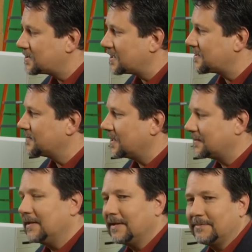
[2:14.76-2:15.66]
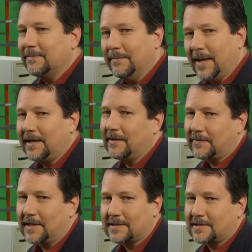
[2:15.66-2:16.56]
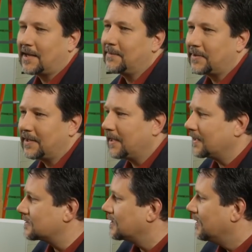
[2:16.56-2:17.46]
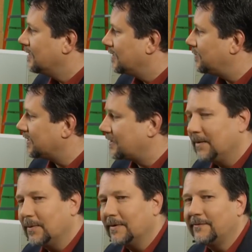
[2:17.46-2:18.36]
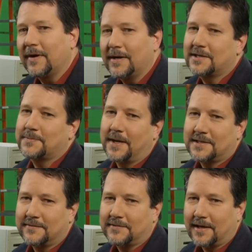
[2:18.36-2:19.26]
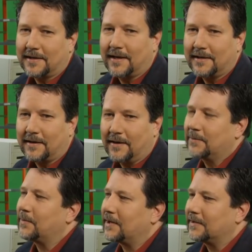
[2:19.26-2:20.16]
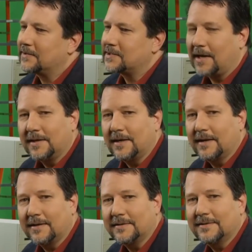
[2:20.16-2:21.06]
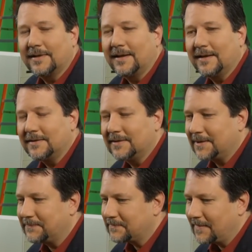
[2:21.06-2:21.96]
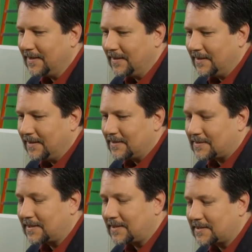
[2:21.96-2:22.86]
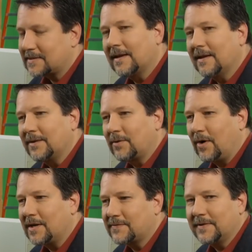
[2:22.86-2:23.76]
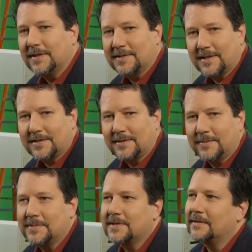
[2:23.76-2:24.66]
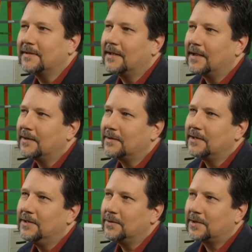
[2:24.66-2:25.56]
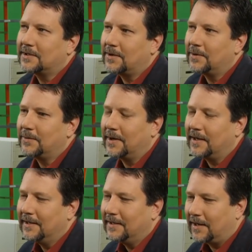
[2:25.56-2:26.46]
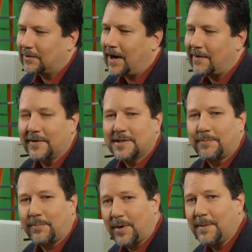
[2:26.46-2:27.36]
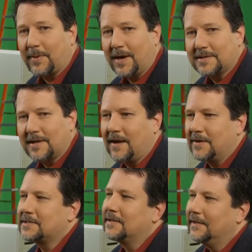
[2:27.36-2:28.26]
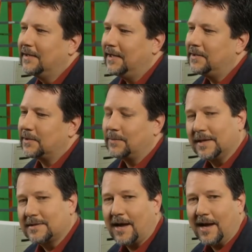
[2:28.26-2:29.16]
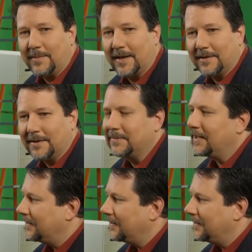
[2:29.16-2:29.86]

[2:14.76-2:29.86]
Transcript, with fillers: systems that did many of these same things, but they were very expensive dedicated hardware. There's Scitex and, and um, and Crosfield systems that you could go to a, a graphics prepress house and you could rent time on them.